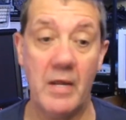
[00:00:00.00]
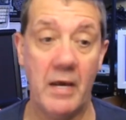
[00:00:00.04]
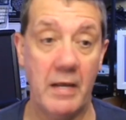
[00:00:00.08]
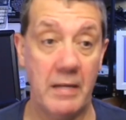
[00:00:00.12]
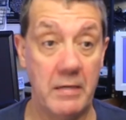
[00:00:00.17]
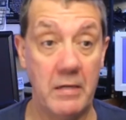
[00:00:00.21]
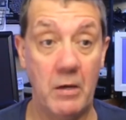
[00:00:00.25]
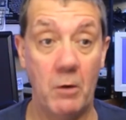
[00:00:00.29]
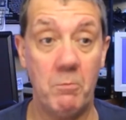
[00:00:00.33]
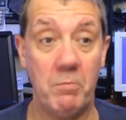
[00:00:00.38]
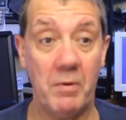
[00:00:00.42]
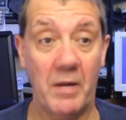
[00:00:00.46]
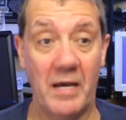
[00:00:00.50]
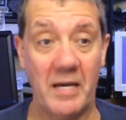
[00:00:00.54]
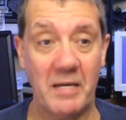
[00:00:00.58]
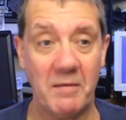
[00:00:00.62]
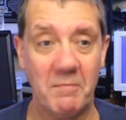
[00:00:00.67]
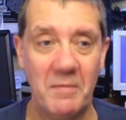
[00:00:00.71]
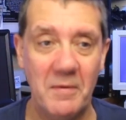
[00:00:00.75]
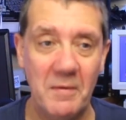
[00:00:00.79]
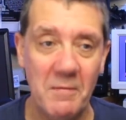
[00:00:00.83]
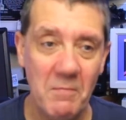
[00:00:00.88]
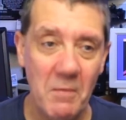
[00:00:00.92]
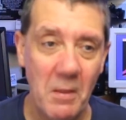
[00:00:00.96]
no
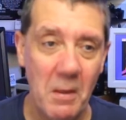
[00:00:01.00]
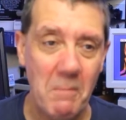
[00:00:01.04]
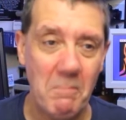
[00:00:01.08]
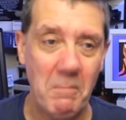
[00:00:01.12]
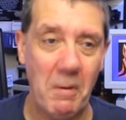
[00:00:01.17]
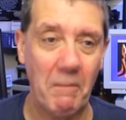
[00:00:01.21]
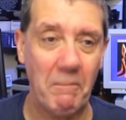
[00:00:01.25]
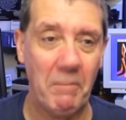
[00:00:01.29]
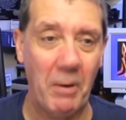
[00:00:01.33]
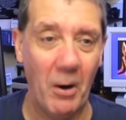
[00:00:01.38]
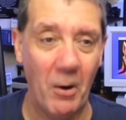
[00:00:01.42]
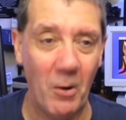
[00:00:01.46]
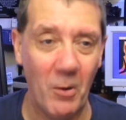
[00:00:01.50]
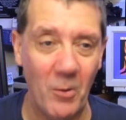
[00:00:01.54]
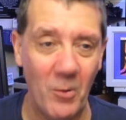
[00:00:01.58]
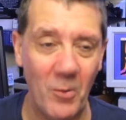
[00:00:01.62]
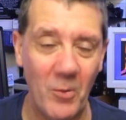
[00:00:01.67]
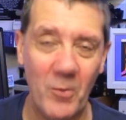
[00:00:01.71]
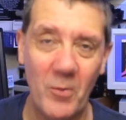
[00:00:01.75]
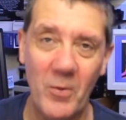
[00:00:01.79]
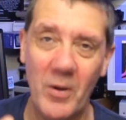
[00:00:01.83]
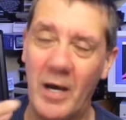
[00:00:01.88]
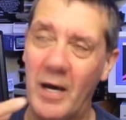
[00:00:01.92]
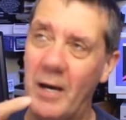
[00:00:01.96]
blame, but
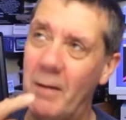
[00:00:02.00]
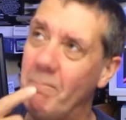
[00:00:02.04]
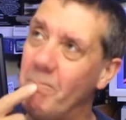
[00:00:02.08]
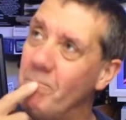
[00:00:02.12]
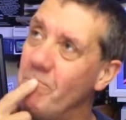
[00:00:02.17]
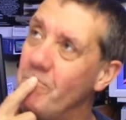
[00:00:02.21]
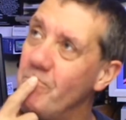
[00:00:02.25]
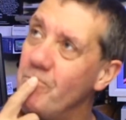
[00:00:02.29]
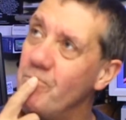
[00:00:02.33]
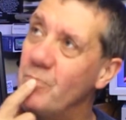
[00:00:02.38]
Paul,